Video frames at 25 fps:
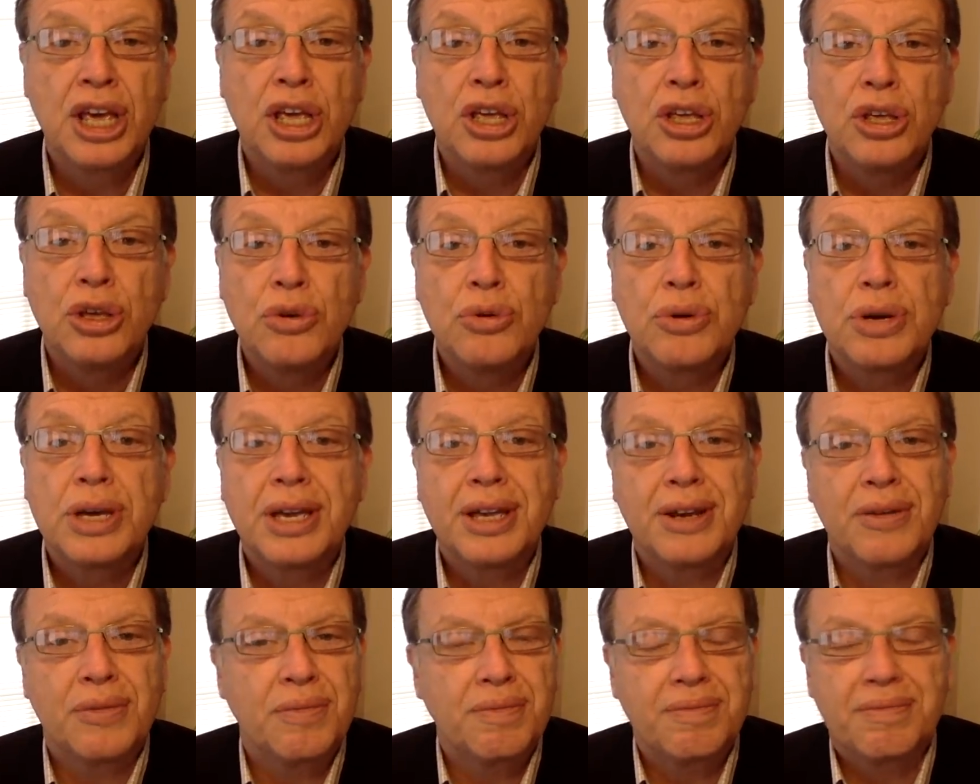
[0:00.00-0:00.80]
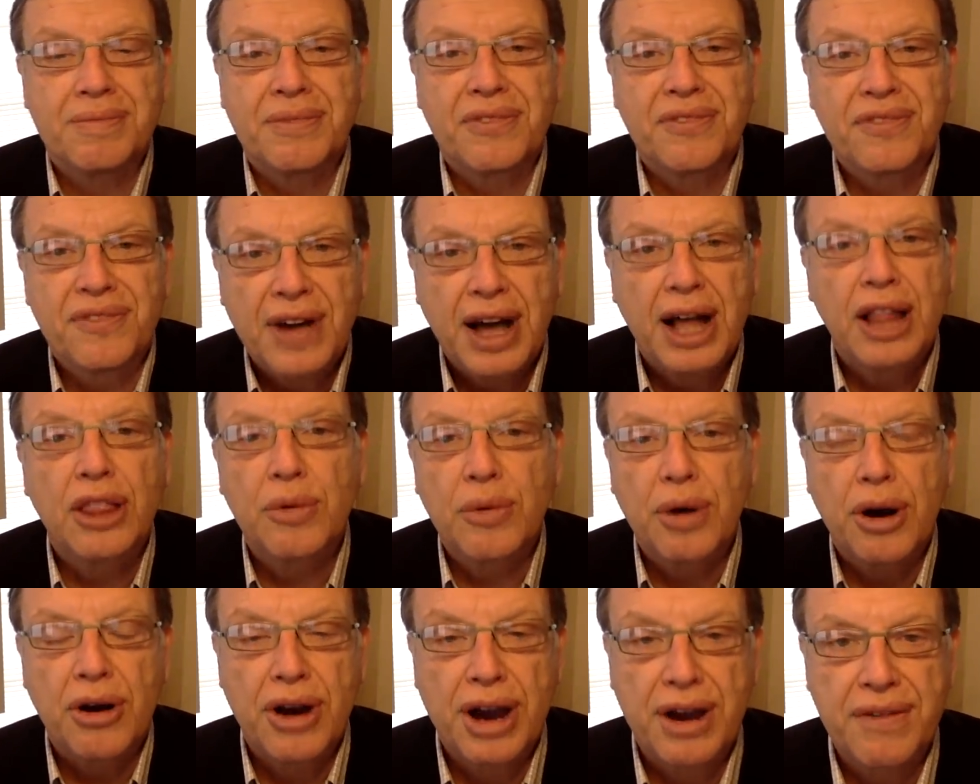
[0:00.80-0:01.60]
You can
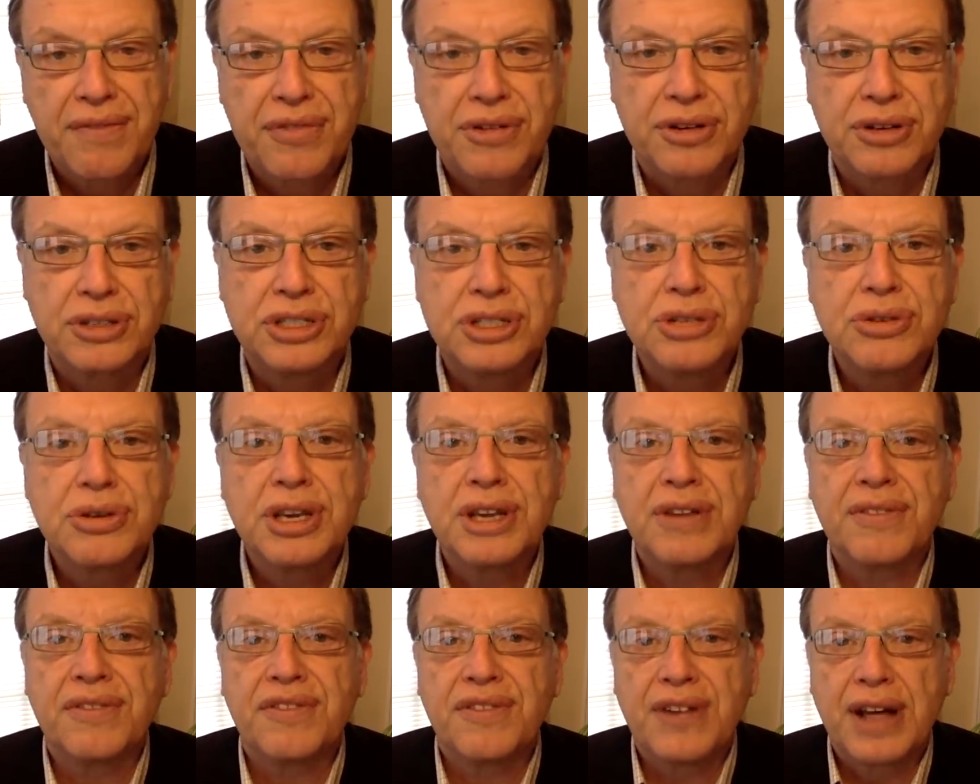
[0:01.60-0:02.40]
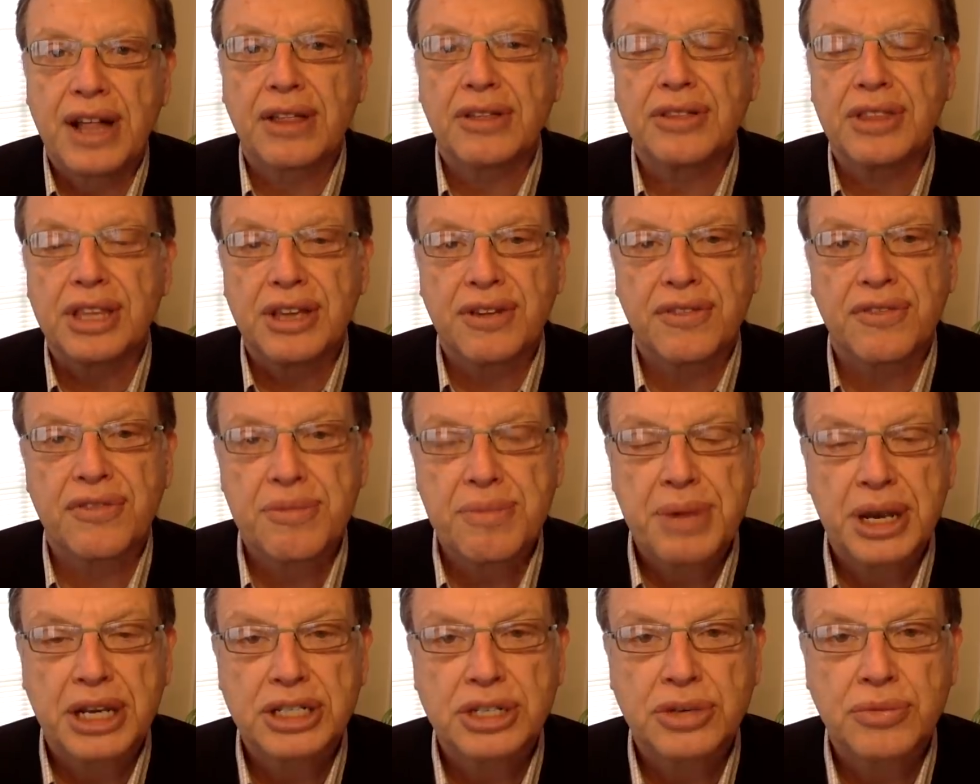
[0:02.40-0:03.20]
follow our efforts. You can follow the
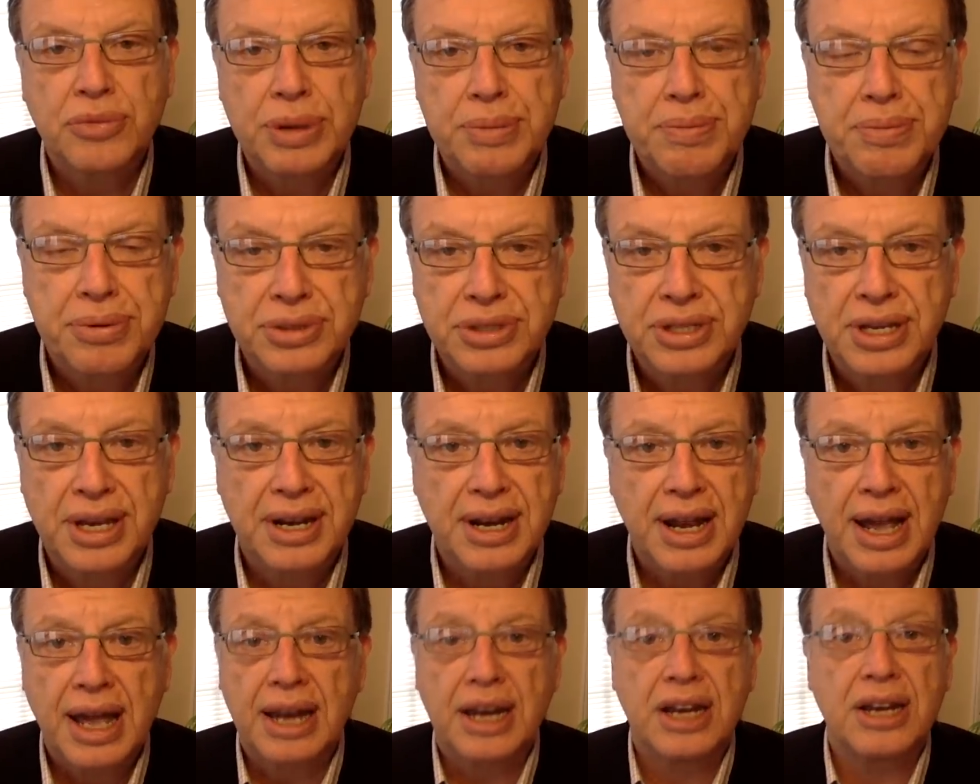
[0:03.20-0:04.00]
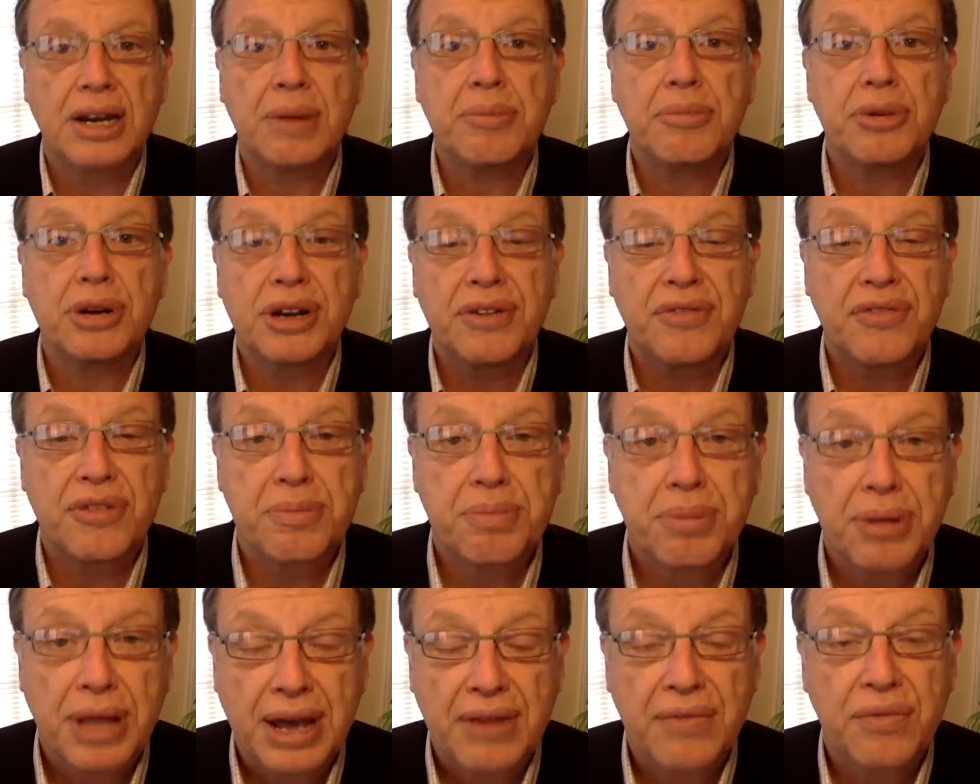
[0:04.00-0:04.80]
information we present on a number of
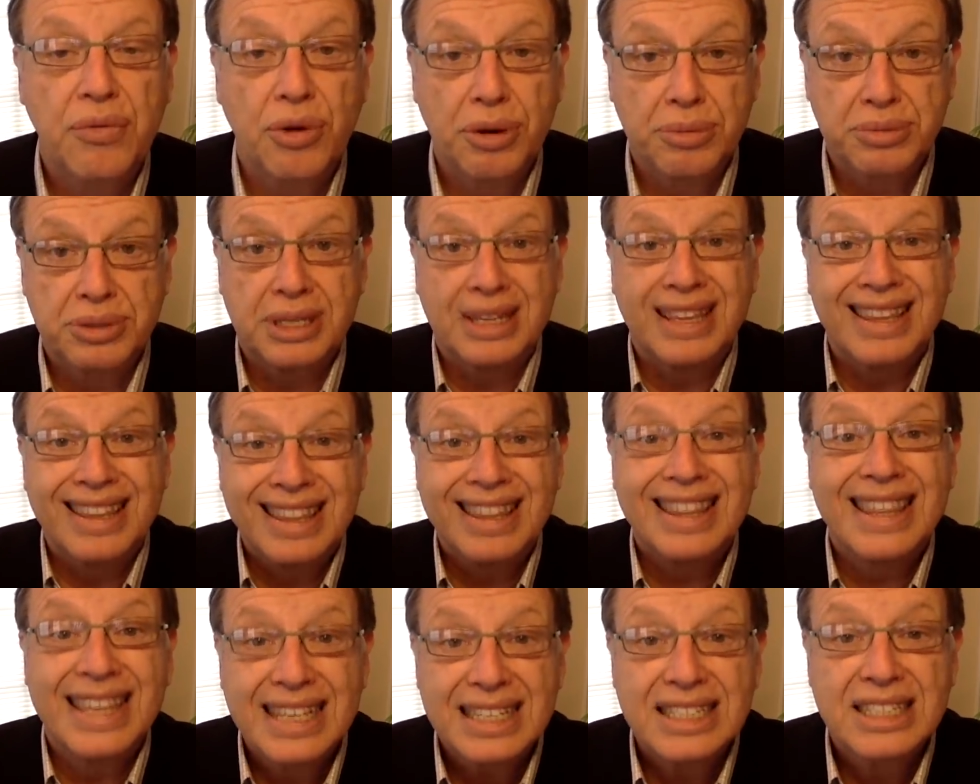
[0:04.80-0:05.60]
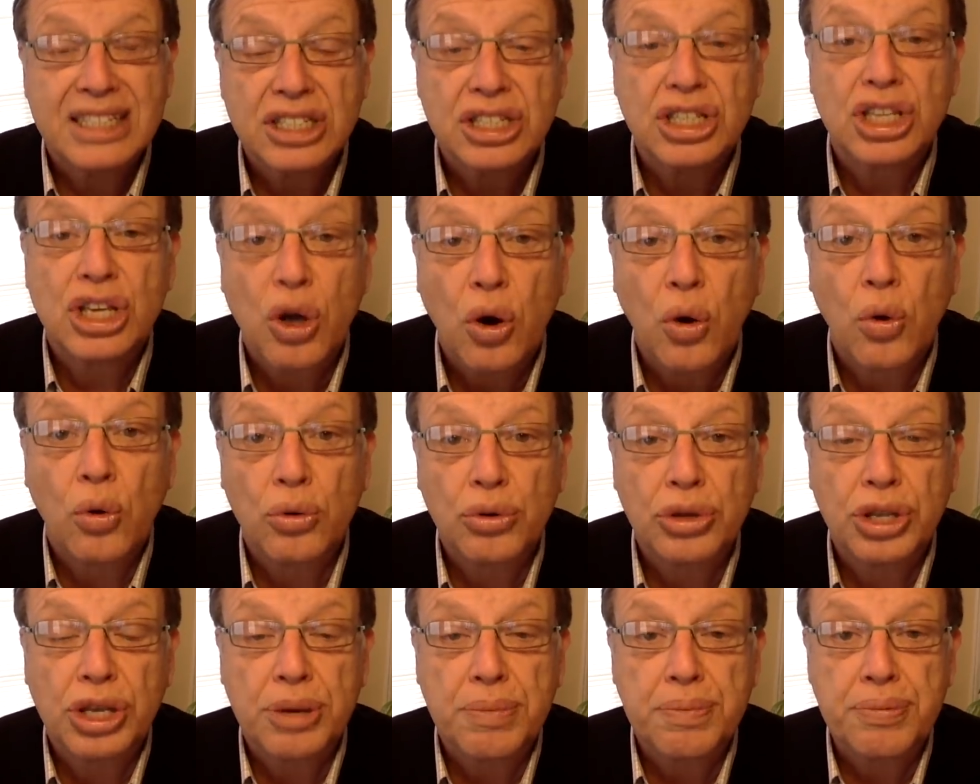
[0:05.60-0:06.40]
different platforms. This is the
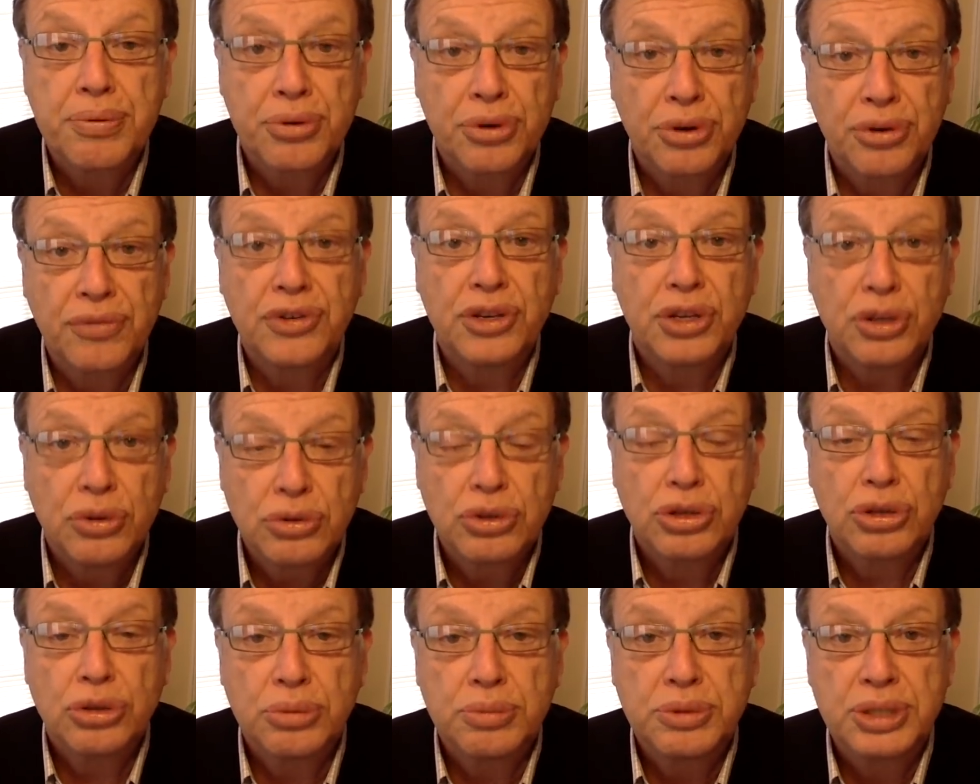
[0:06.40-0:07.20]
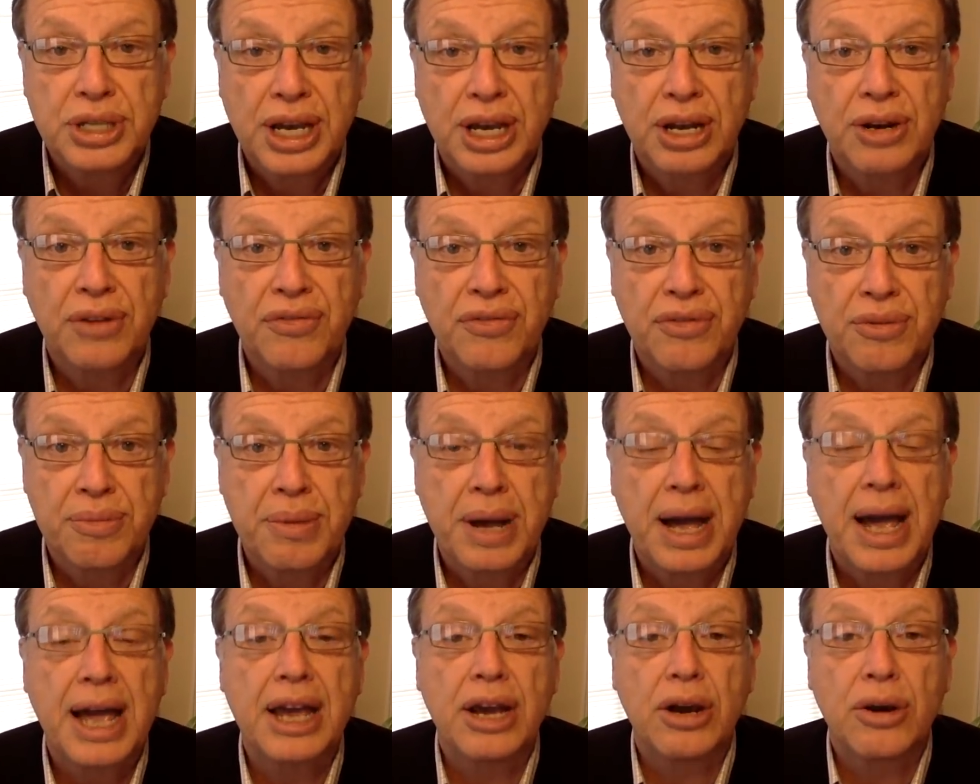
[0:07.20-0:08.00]
only approved YouTube channel for
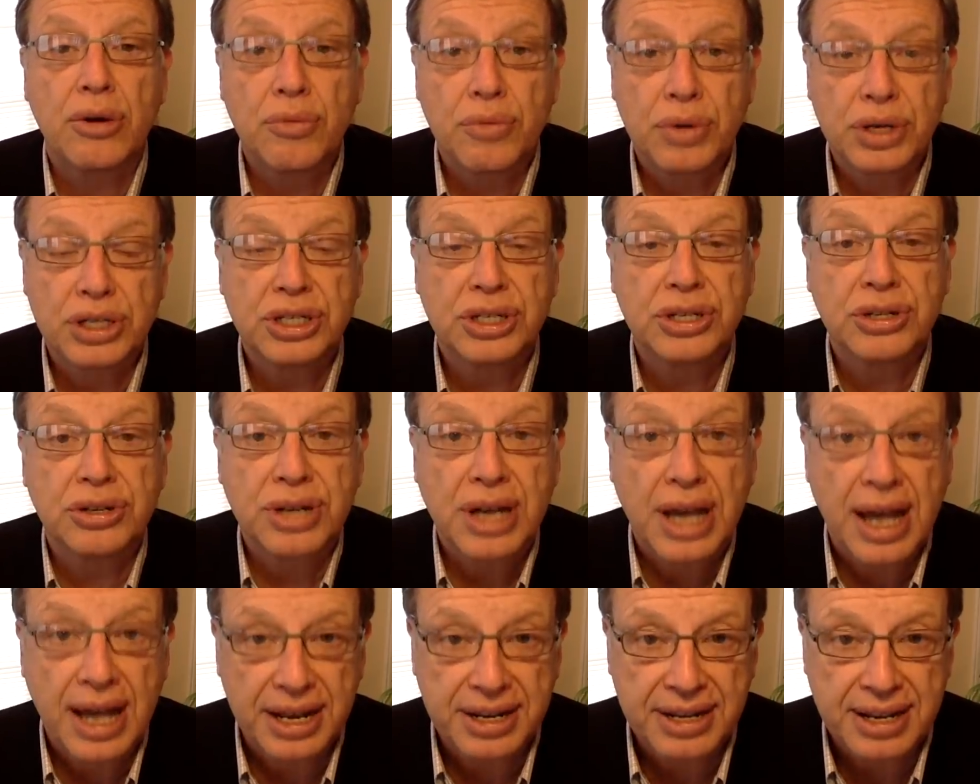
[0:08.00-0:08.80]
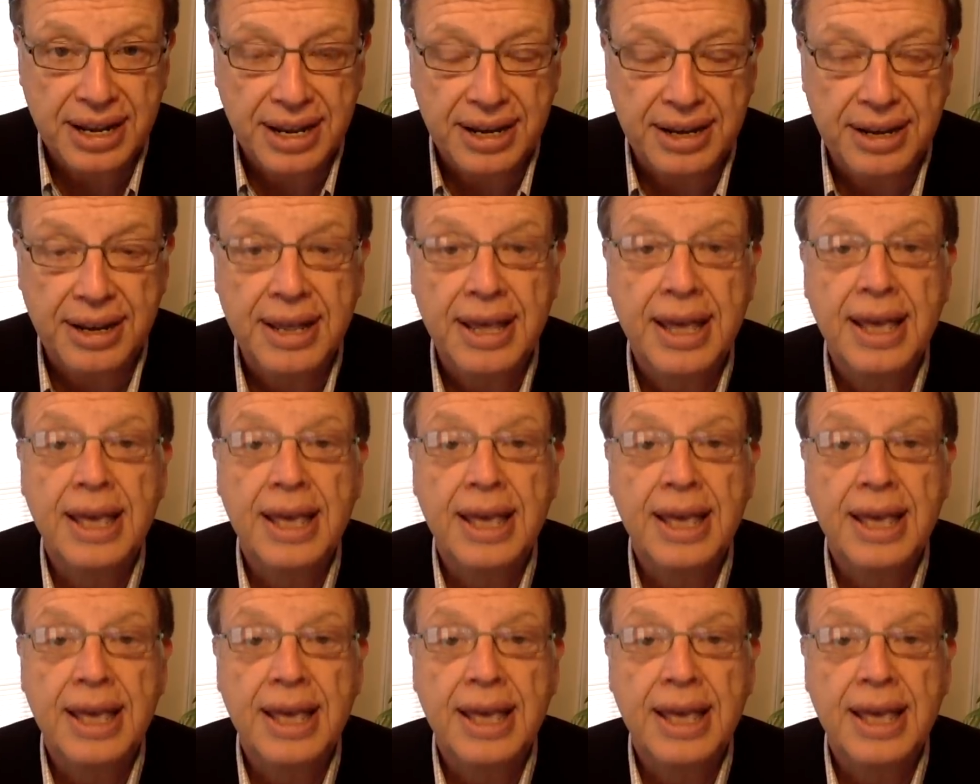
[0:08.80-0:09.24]
my original content.